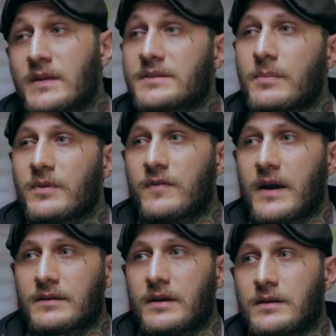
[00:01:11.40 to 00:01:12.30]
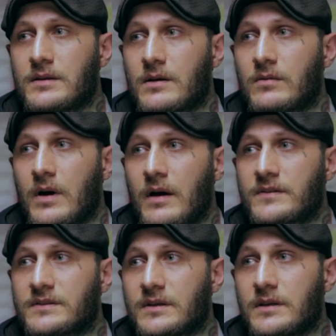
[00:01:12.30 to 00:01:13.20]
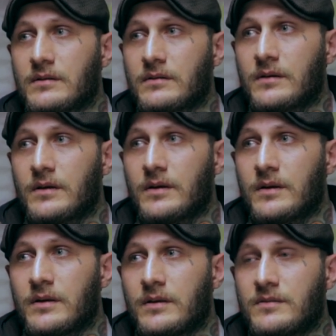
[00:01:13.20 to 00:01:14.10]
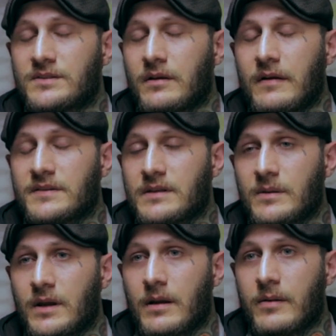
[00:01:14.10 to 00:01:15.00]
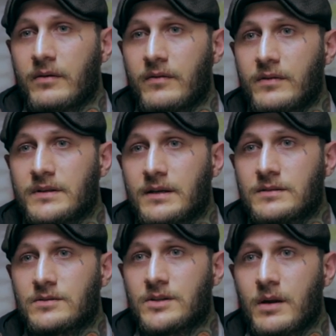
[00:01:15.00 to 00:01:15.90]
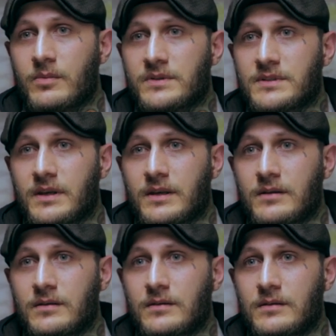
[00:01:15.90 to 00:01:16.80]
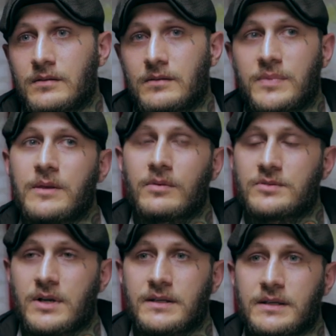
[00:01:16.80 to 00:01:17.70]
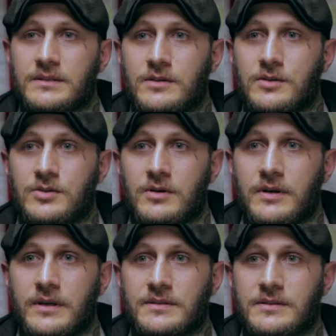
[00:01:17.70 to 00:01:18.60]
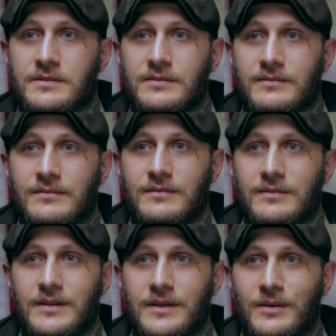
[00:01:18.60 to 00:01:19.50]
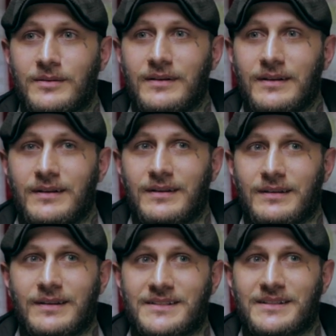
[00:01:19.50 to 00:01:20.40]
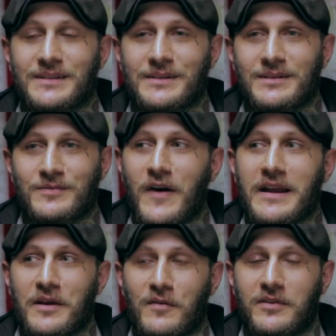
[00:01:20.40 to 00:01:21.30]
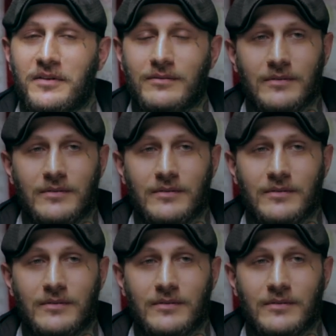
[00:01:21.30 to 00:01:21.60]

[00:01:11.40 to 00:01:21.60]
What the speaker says: On top of the fact that, you know, obviously, you still have the same dynamic of every tattoo shop where it's like, people are drawing dicks on your drawings and, you know, fighting over the